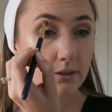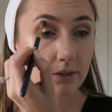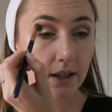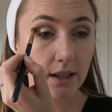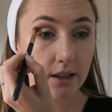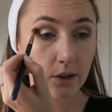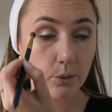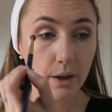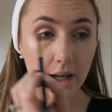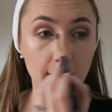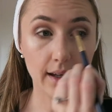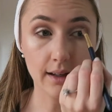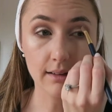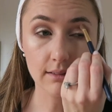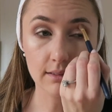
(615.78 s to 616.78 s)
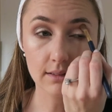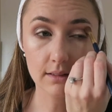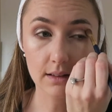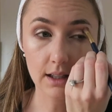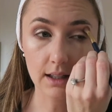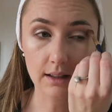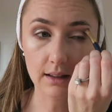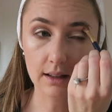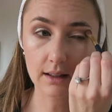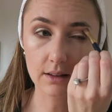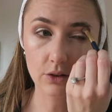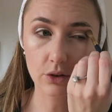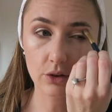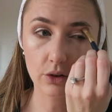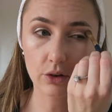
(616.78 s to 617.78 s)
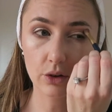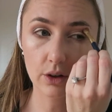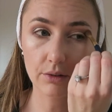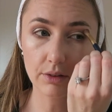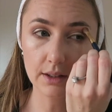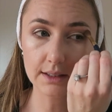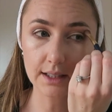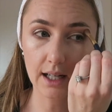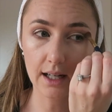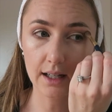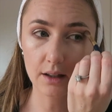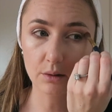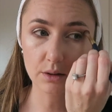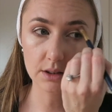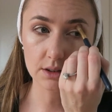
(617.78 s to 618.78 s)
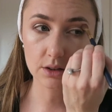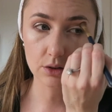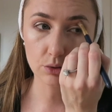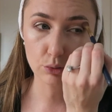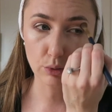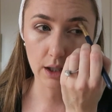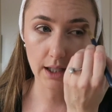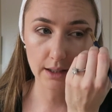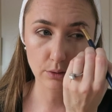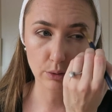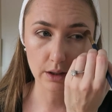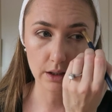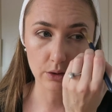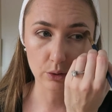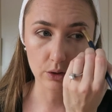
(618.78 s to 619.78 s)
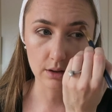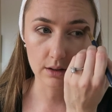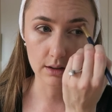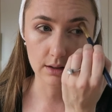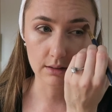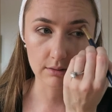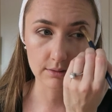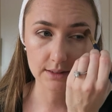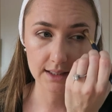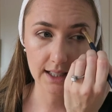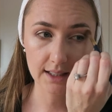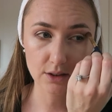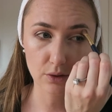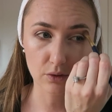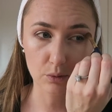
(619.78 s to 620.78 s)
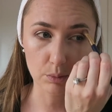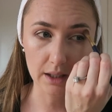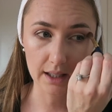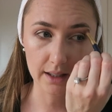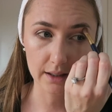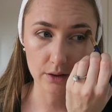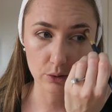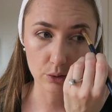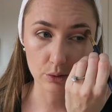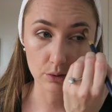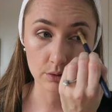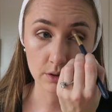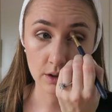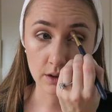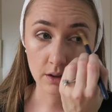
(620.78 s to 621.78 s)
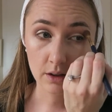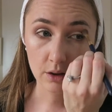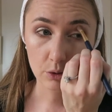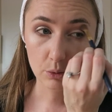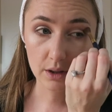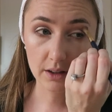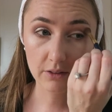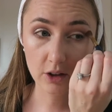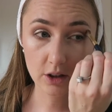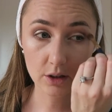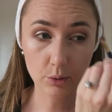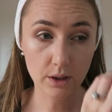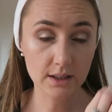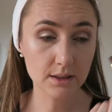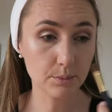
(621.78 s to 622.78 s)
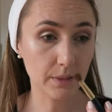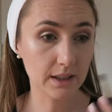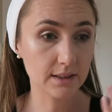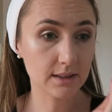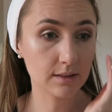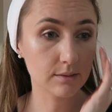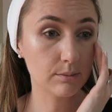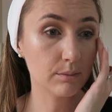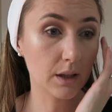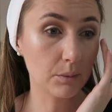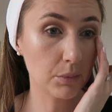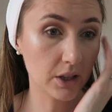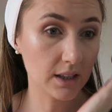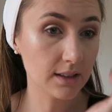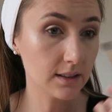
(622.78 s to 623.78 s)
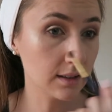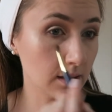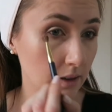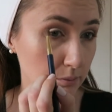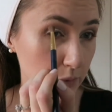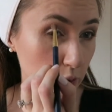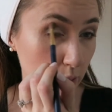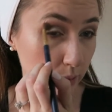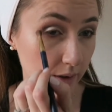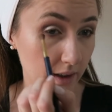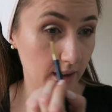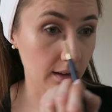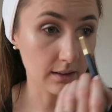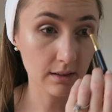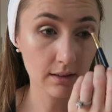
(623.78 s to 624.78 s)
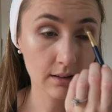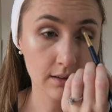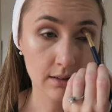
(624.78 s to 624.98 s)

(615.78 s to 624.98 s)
faded away. Like, I don't know if the dye was the right one or the size of the blade or whatever it was, but my body didn't absorb the ink.